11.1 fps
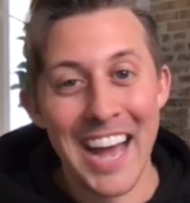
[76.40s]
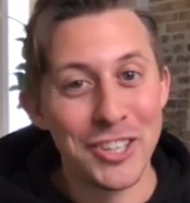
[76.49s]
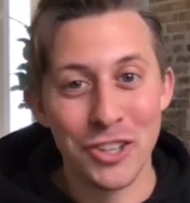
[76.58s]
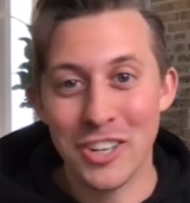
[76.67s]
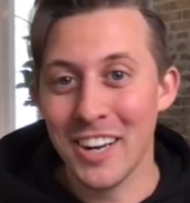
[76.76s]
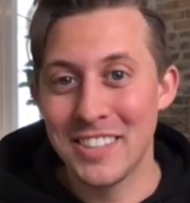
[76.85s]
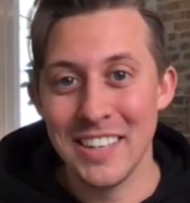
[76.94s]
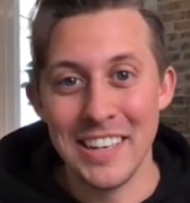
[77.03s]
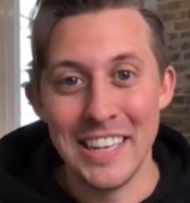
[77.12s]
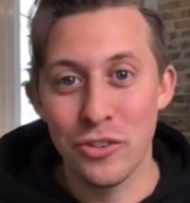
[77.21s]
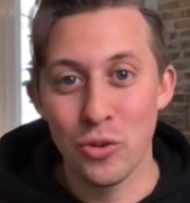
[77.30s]
As your
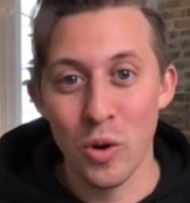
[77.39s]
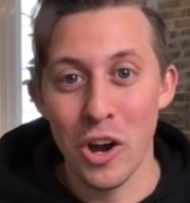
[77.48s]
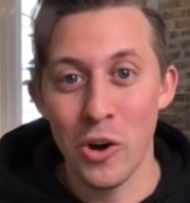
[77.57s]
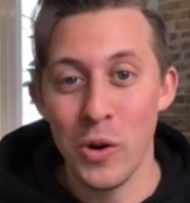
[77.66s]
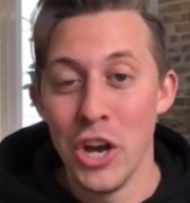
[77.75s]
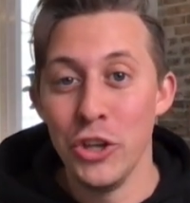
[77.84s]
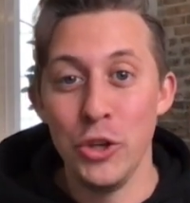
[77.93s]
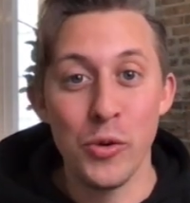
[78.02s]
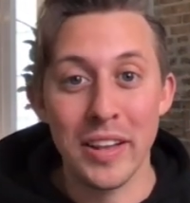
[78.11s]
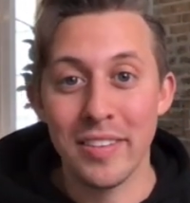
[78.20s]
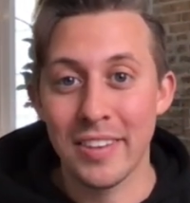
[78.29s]
content needs grow,
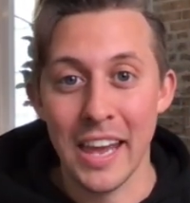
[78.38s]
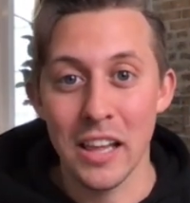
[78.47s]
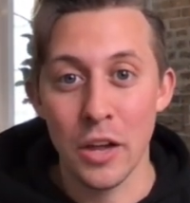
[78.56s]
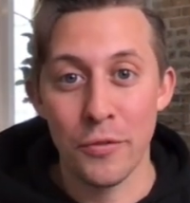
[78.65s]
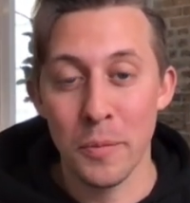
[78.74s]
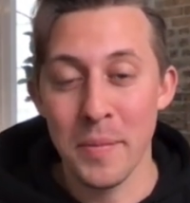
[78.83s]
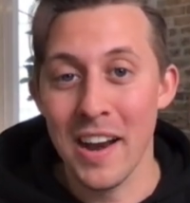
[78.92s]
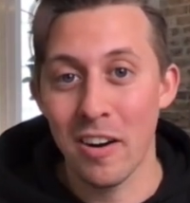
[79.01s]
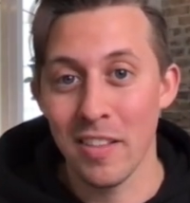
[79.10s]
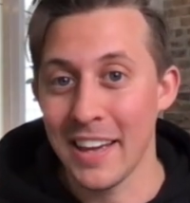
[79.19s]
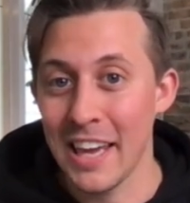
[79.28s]
you can scale up from
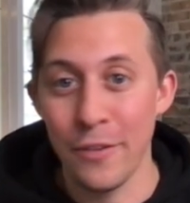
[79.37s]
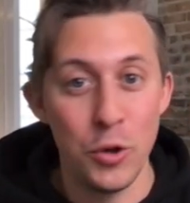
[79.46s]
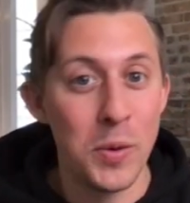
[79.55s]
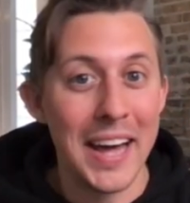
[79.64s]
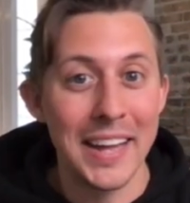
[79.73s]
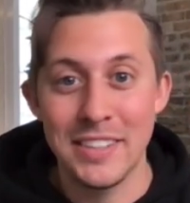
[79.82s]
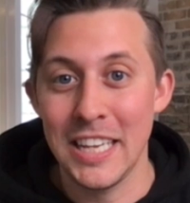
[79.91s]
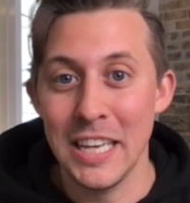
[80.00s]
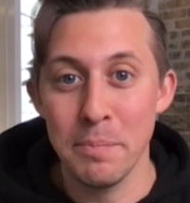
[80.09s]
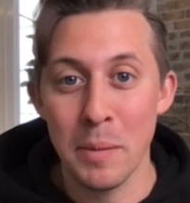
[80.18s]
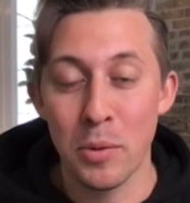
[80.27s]
there. Like if you add
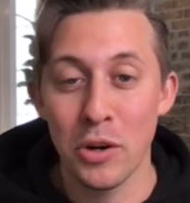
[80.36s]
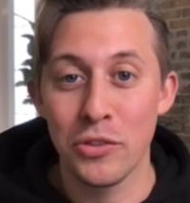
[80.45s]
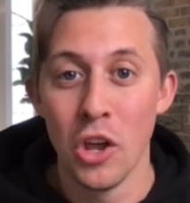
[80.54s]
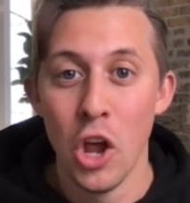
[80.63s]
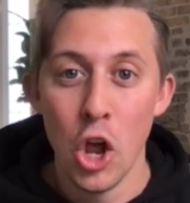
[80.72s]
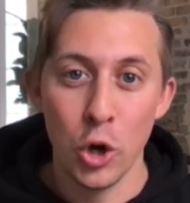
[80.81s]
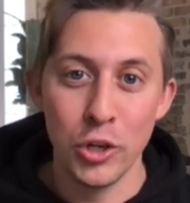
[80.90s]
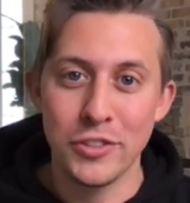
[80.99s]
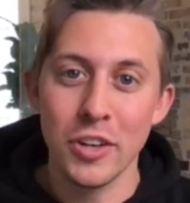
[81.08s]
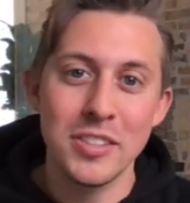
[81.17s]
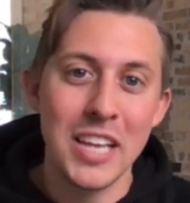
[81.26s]
team members or
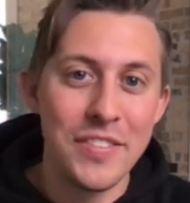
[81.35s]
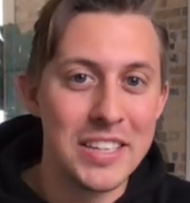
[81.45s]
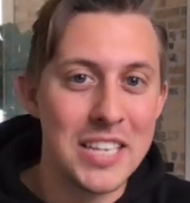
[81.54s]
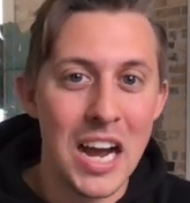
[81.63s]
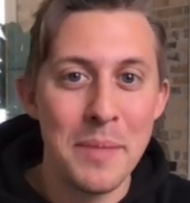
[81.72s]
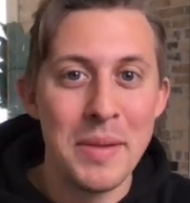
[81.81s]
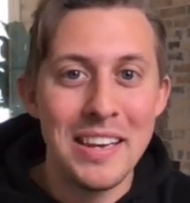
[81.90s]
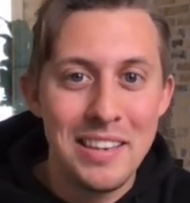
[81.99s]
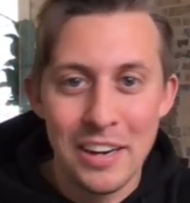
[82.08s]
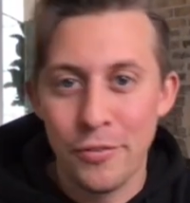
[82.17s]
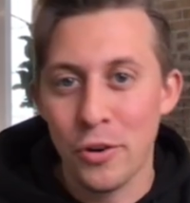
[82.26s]
you start saving time
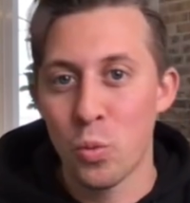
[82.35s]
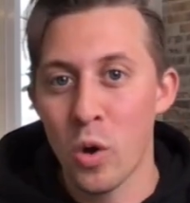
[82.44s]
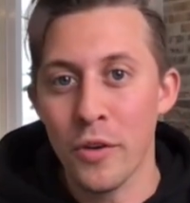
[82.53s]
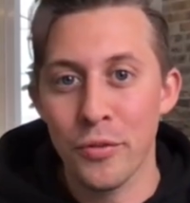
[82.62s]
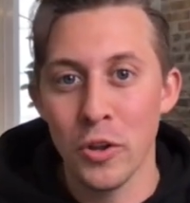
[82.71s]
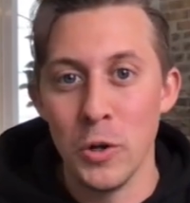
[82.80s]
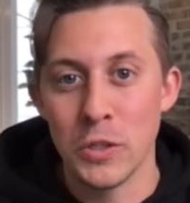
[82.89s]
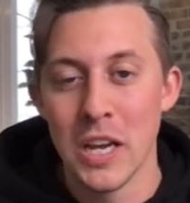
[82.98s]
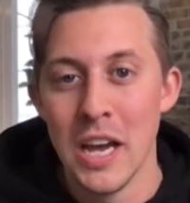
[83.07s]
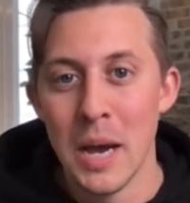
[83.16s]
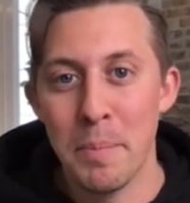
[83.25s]
in different
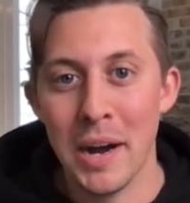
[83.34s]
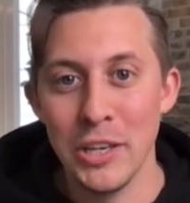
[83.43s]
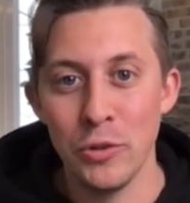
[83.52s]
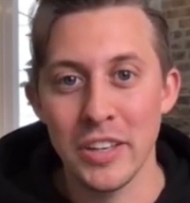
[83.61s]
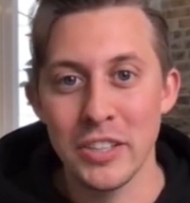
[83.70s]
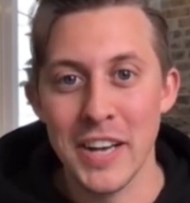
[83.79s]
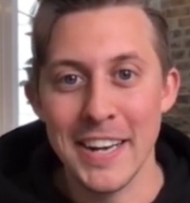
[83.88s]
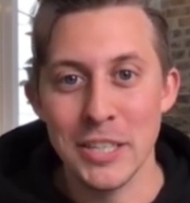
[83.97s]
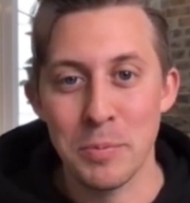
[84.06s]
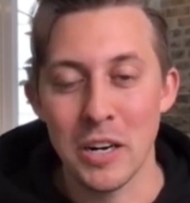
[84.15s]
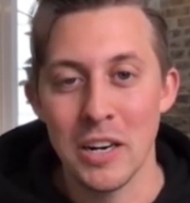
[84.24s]
workflows by using
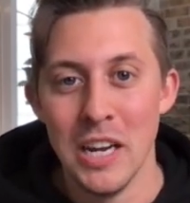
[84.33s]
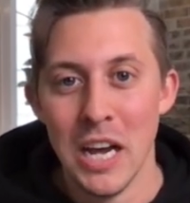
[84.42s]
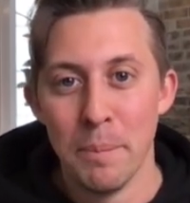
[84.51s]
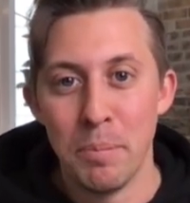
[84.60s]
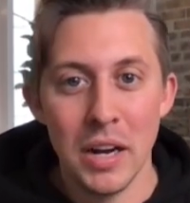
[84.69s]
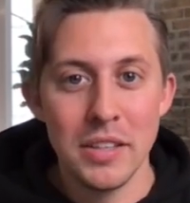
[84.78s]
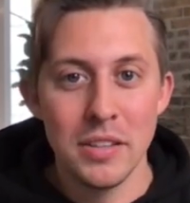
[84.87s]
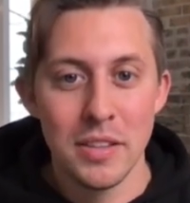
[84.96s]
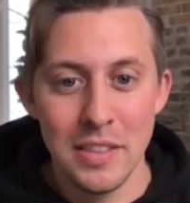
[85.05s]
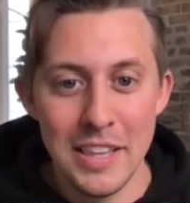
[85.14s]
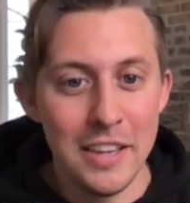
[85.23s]
Jasper.
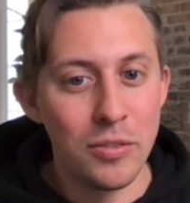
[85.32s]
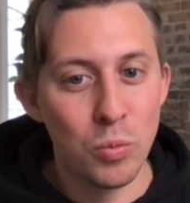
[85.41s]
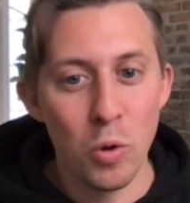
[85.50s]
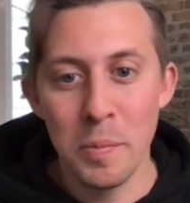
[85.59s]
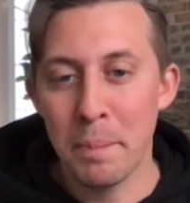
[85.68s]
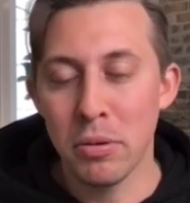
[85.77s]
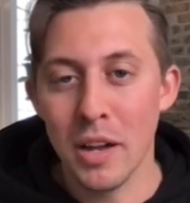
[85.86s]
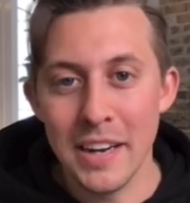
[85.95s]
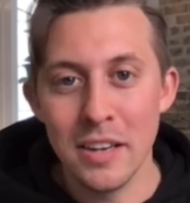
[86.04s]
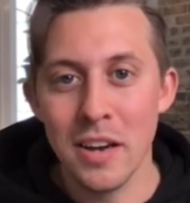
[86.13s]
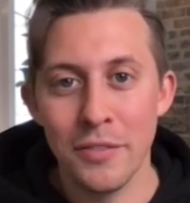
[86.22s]
But these will be
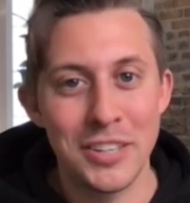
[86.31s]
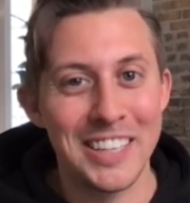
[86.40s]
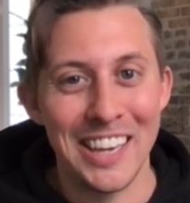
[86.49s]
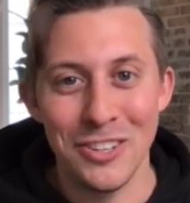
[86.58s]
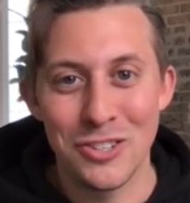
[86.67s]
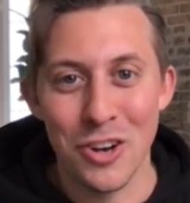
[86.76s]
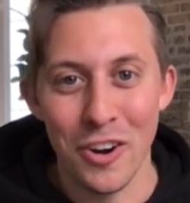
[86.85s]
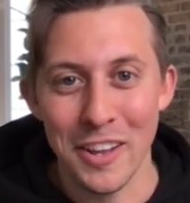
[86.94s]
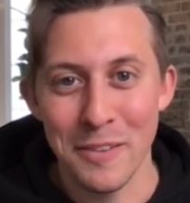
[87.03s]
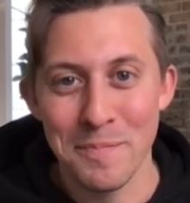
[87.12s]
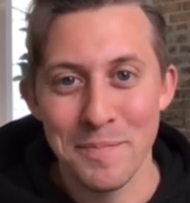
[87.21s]
plenty enough to get you
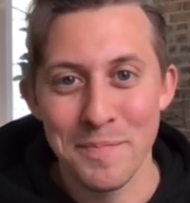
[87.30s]
started.